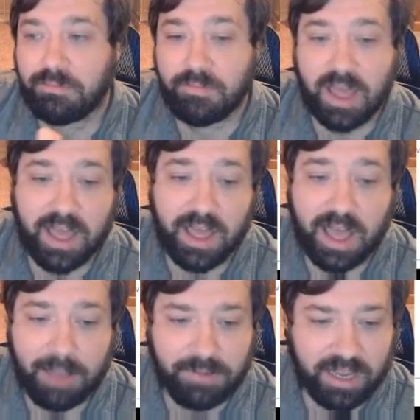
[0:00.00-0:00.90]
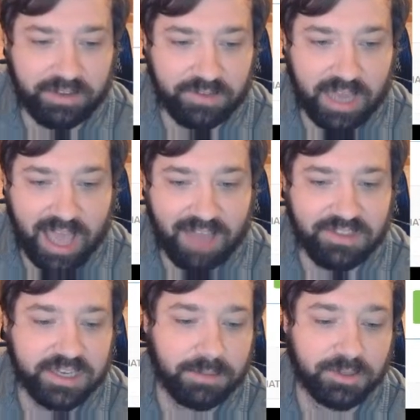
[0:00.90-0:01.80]
I have
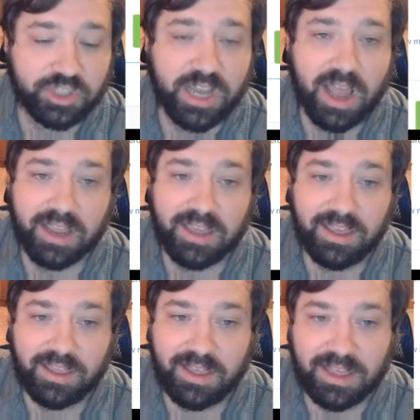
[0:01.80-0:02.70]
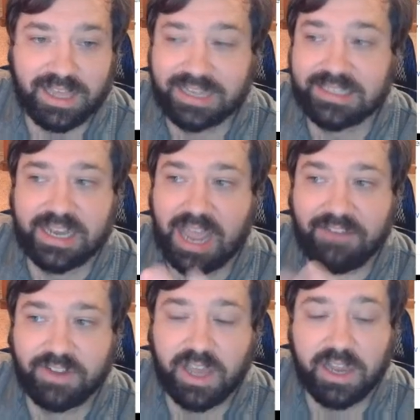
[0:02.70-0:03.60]
to double check. Like I said, I
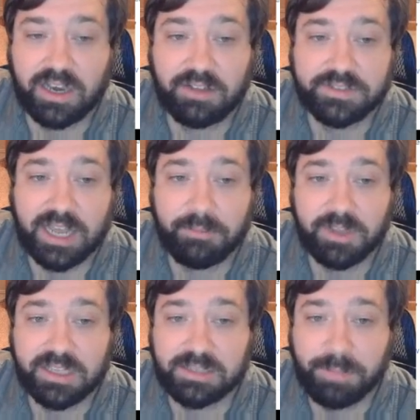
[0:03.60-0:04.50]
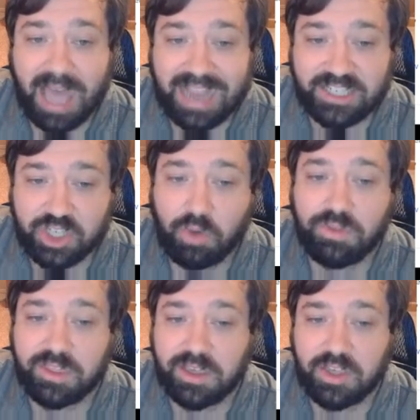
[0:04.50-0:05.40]
haven't gotten enough time with this, but I
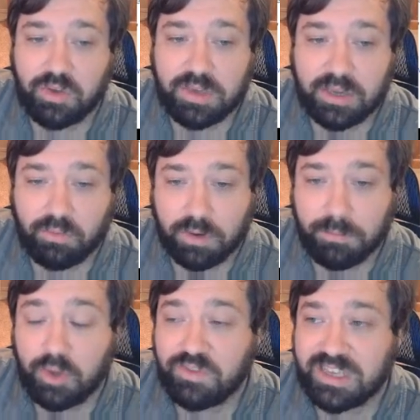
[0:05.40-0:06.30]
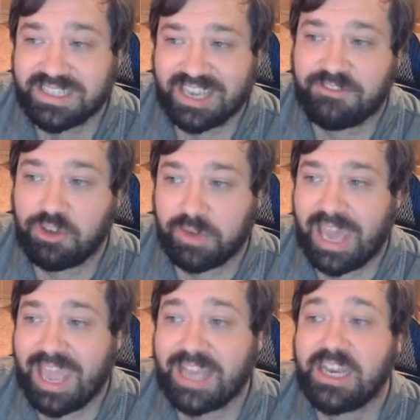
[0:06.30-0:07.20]
don't think you can remove this. If you
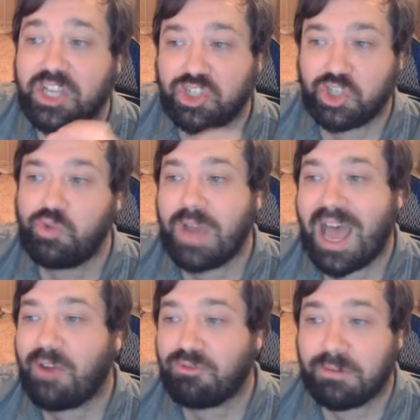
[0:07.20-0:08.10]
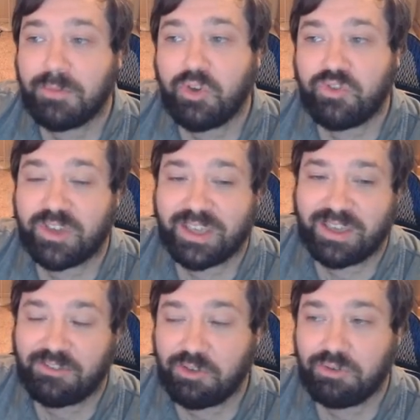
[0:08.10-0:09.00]
can, do not remove it.
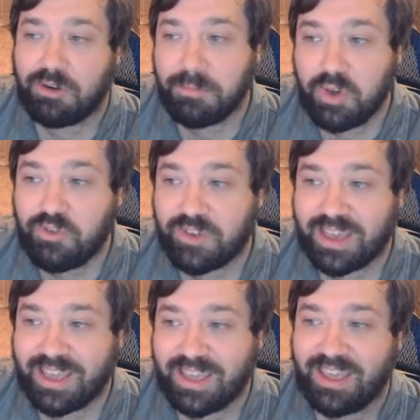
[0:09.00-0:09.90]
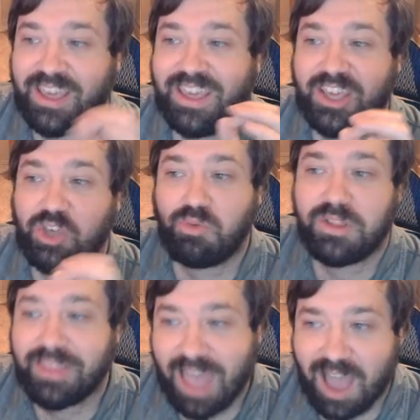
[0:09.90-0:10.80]
If you remove it, you
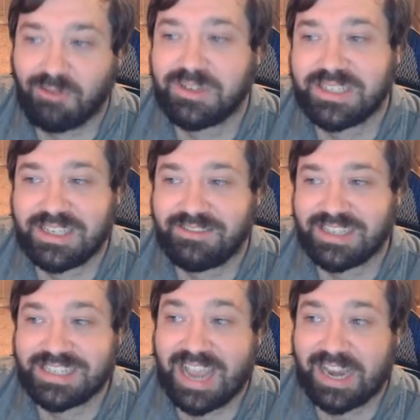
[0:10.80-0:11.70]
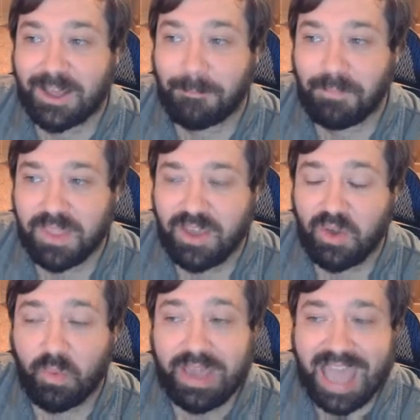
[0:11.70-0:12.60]
will not receive this item.
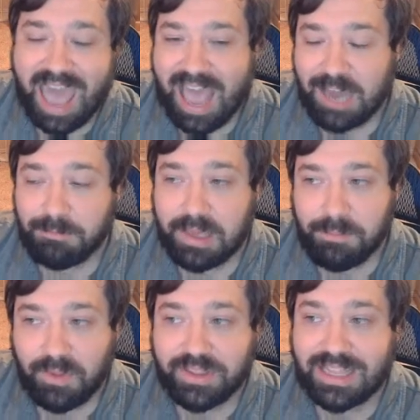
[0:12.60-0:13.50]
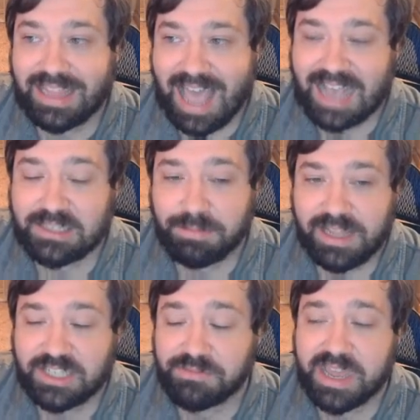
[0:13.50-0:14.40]
We had people in the last
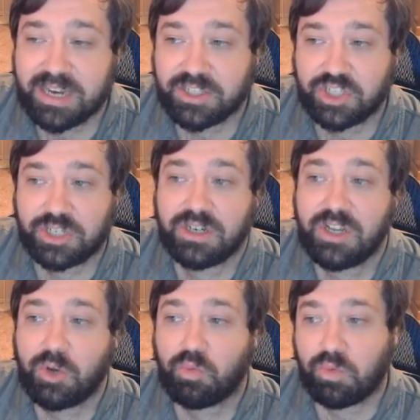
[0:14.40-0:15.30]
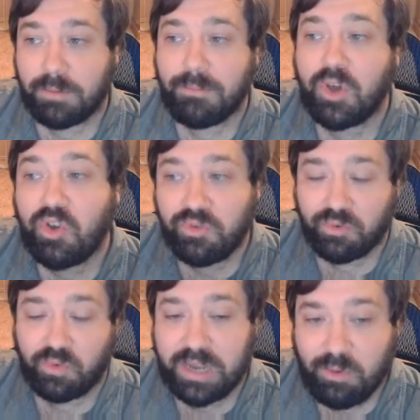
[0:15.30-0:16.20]
Pledge Manager remove
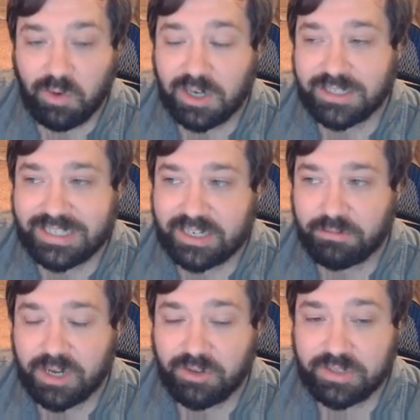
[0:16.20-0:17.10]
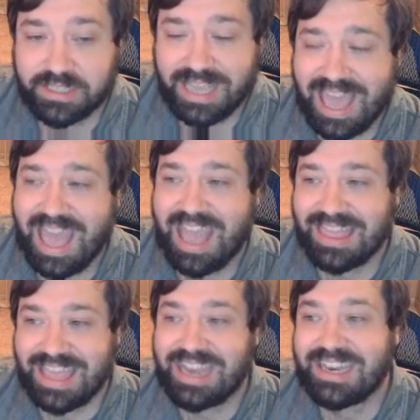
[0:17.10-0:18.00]
reworked heroes,
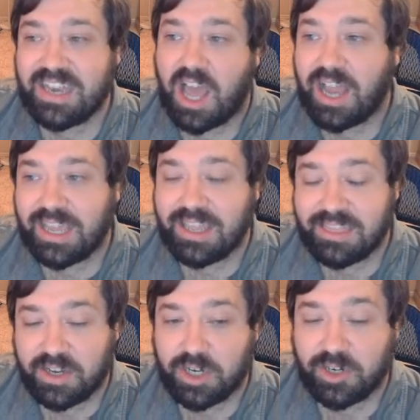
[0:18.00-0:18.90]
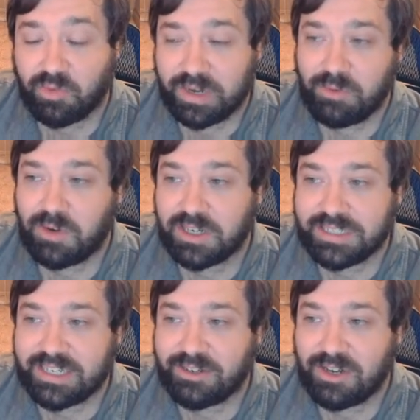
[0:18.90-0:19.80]
and they did not get their reworked
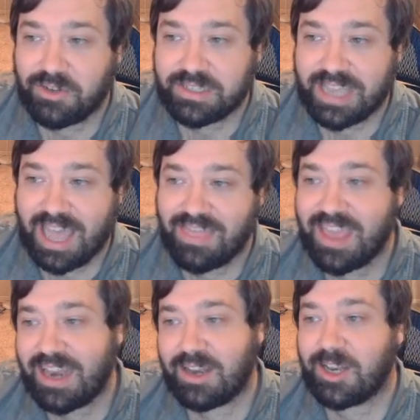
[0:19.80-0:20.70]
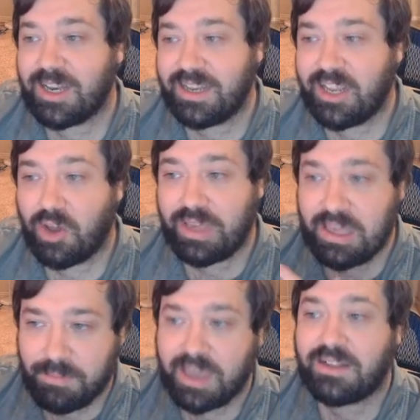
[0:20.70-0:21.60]
heroes, and then
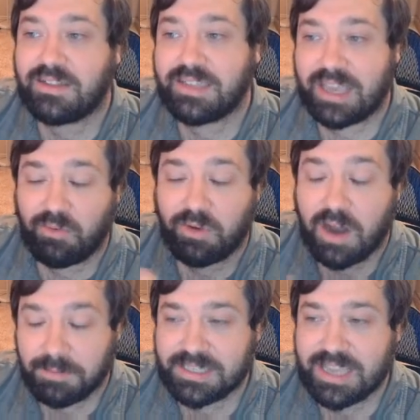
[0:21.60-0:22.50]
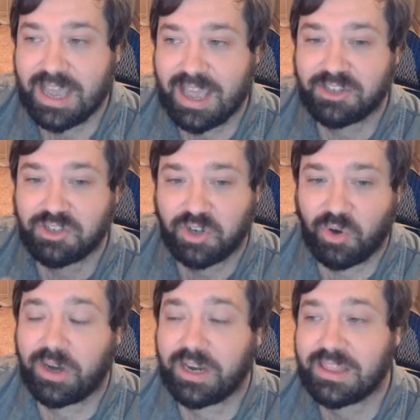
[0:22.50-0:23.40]
emailed and were upset at
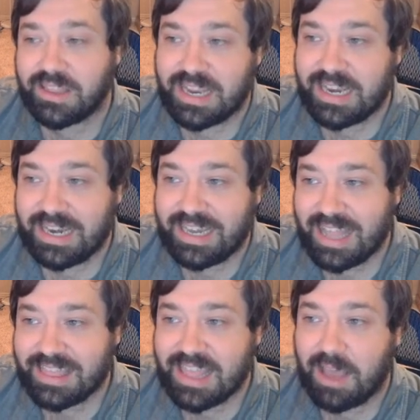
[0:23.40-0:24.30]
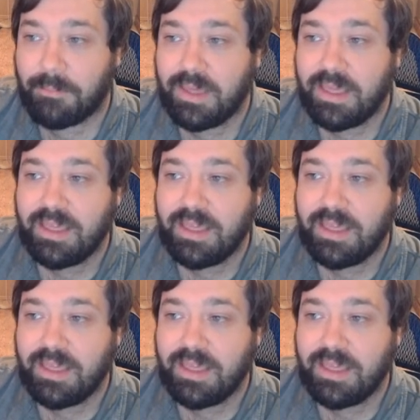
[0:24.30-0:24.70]
Dragori that they didn't get them.